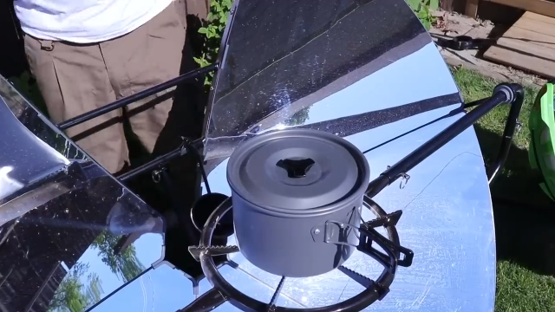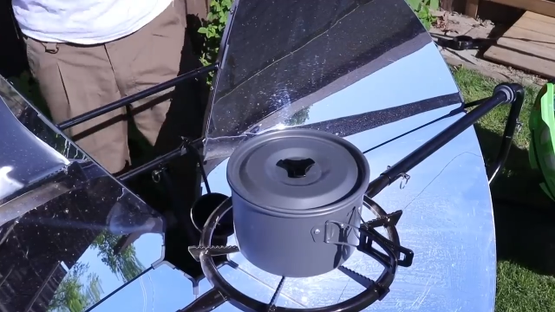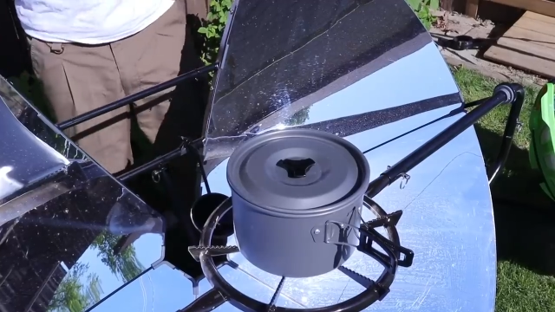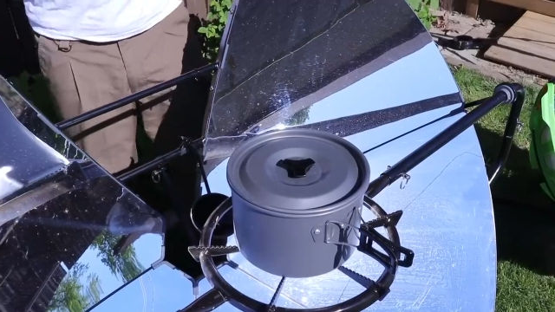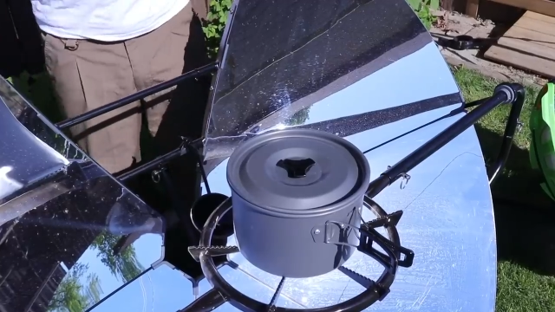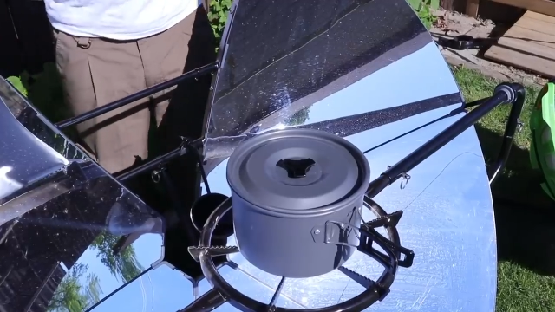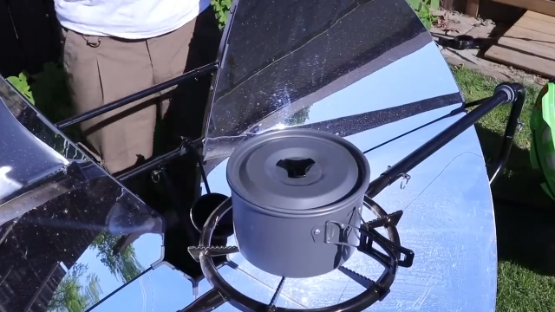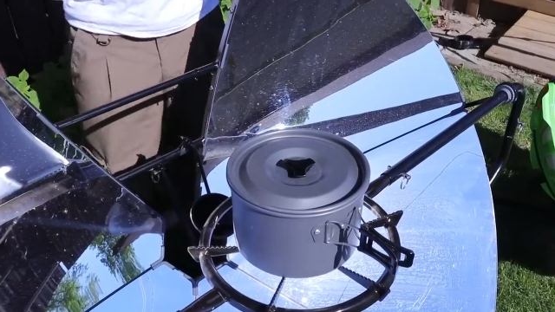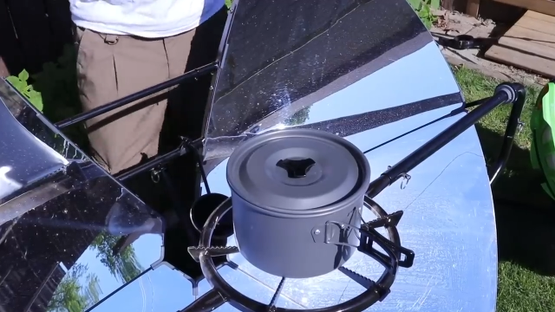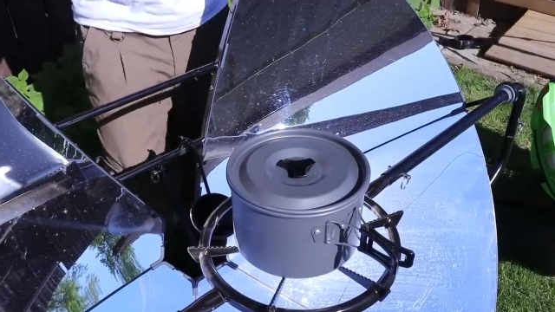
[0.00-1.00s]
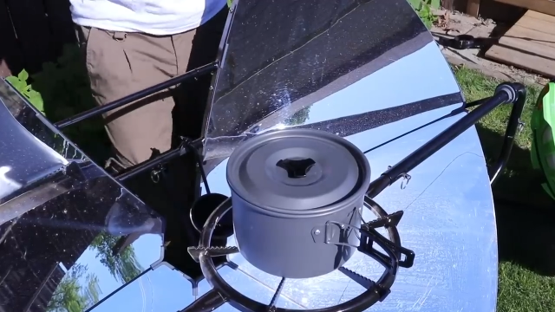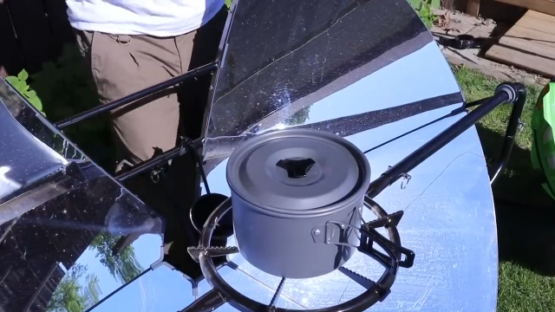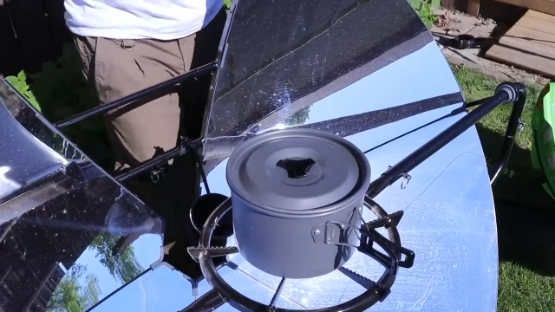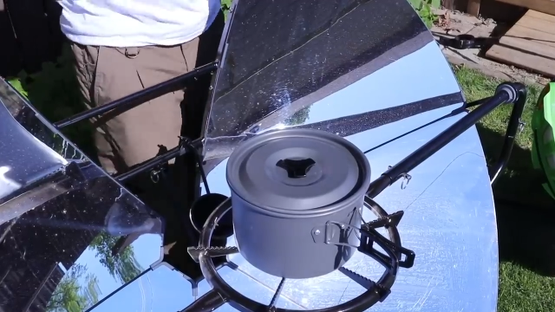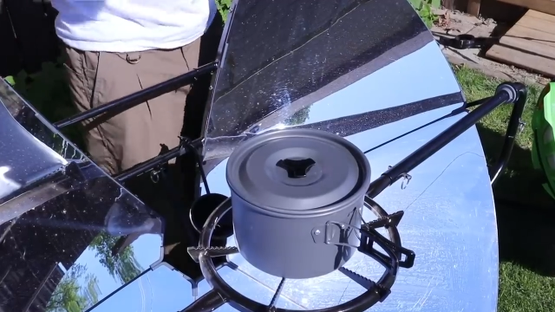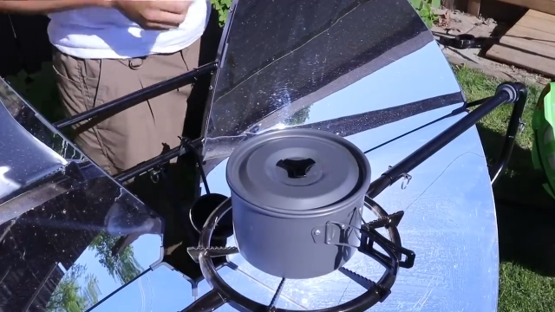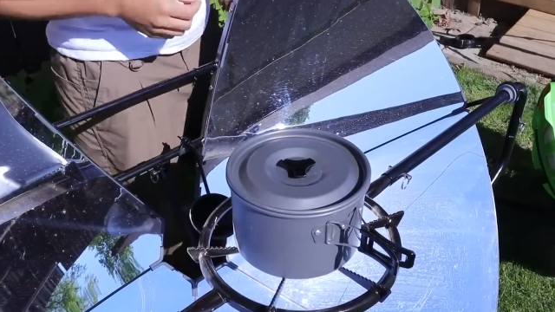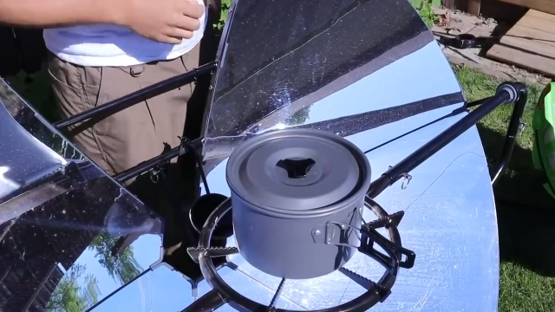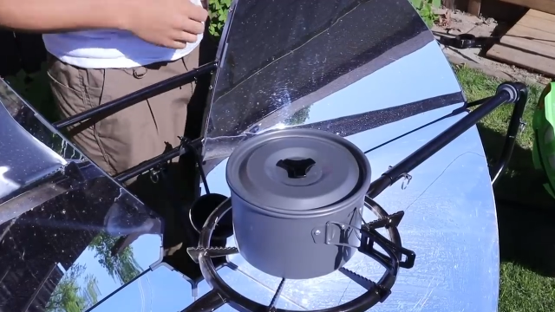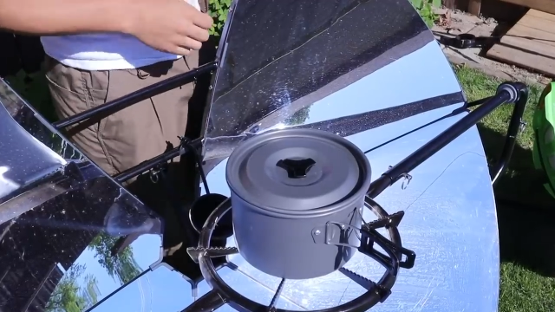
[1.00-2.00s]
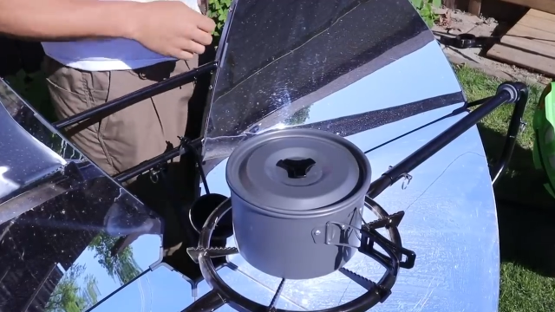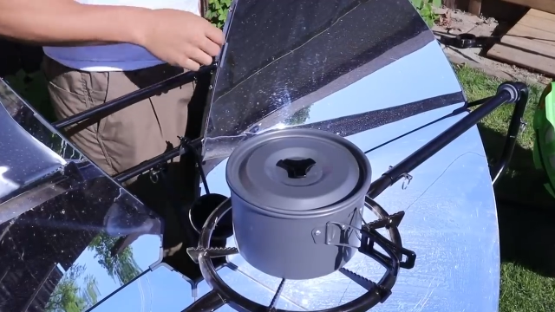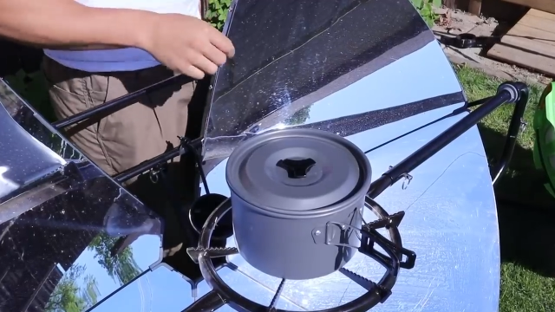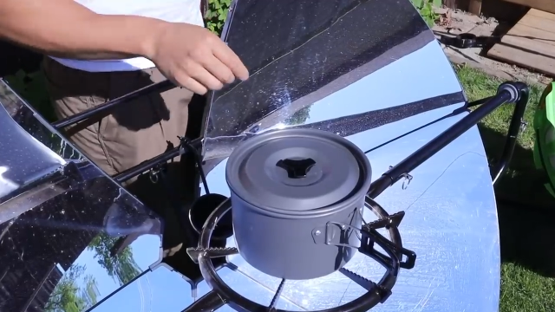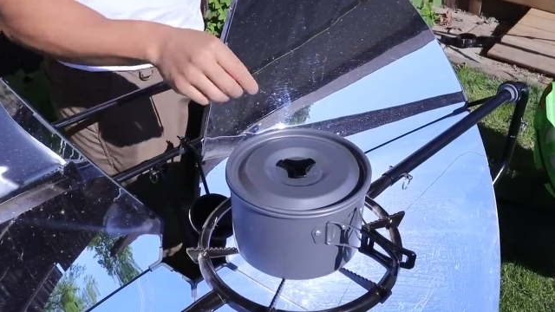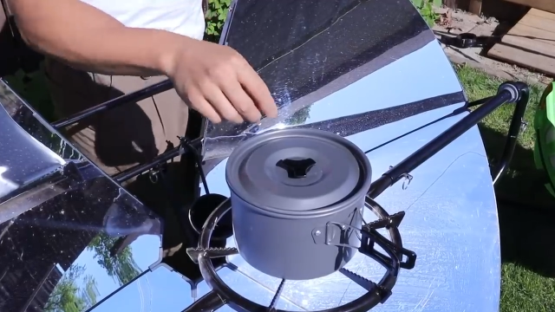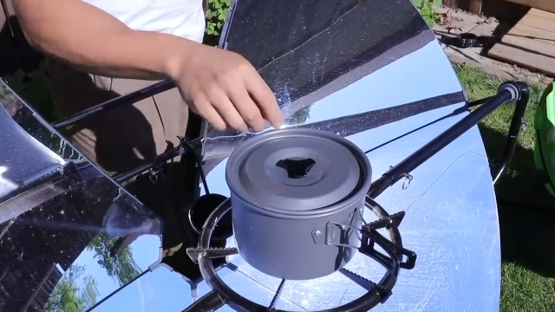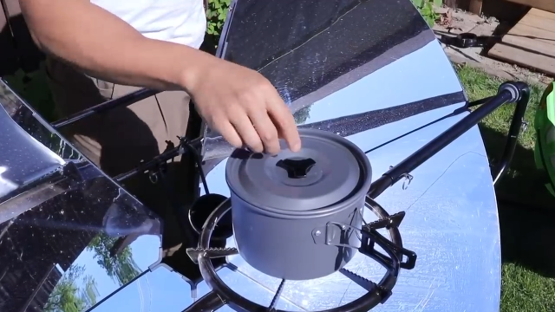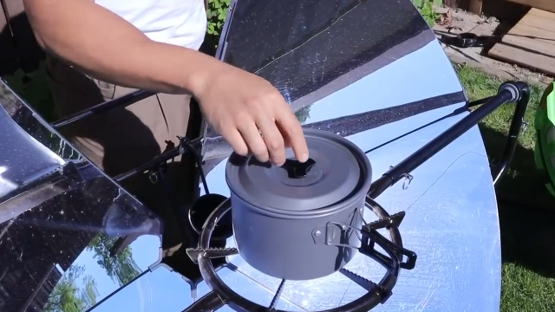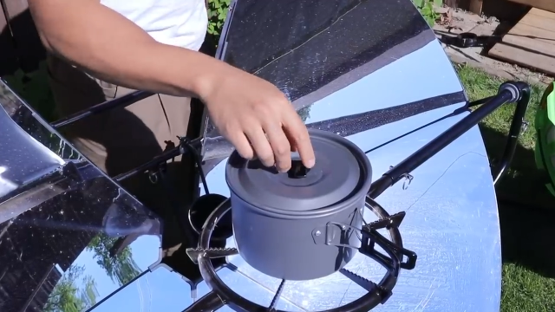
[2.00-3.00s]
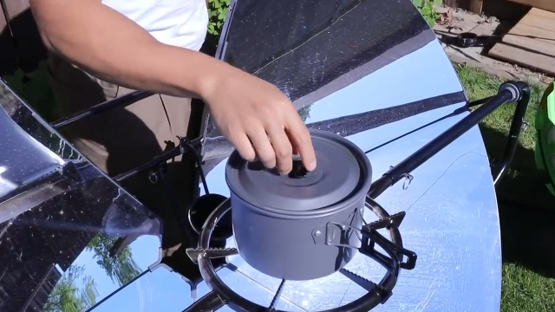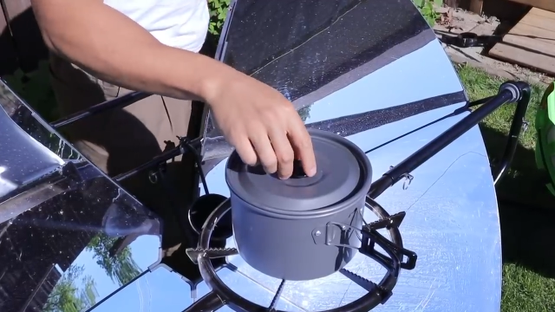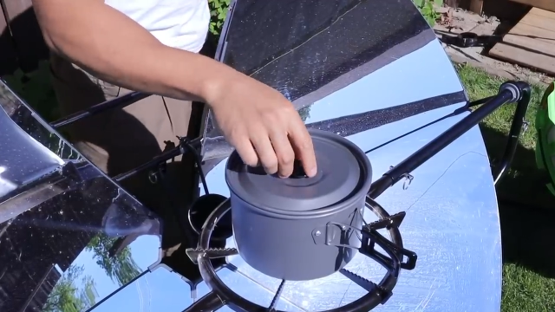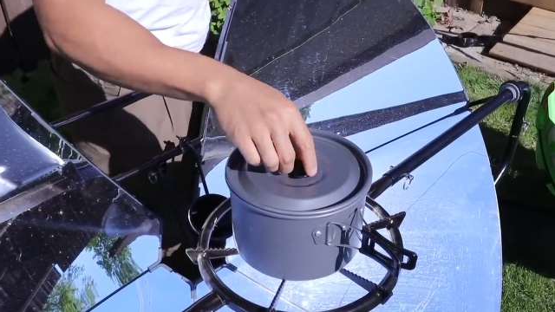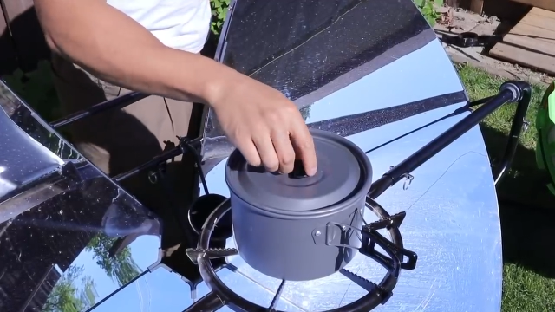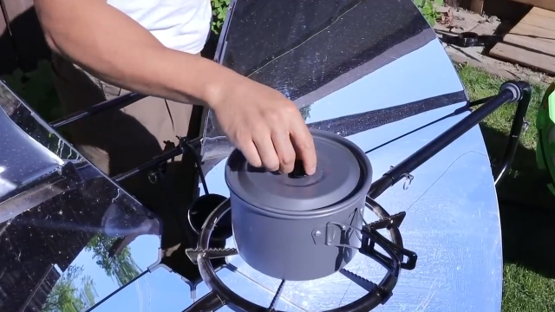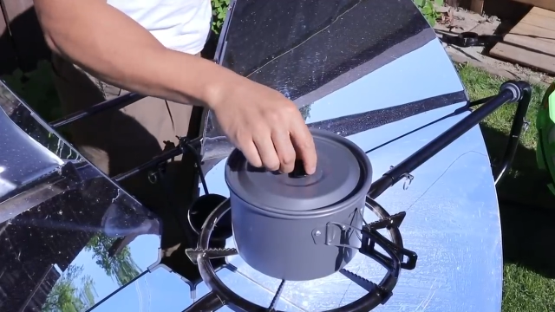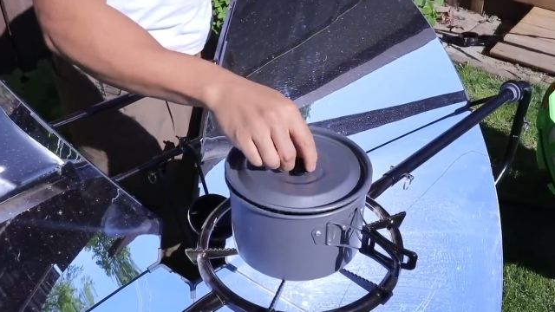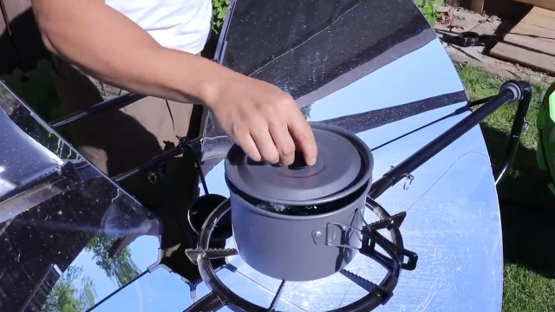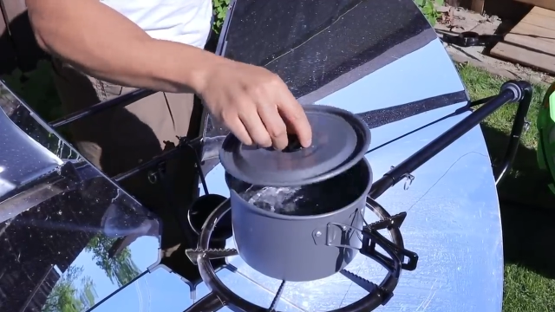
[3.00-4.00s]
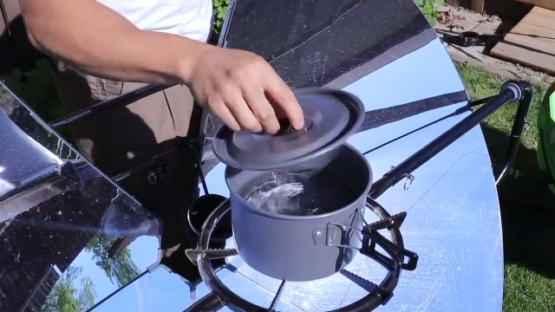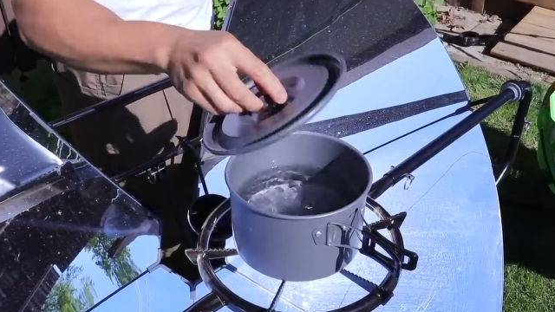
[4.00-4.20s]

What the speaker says: No face is visible, so there are no lips to read.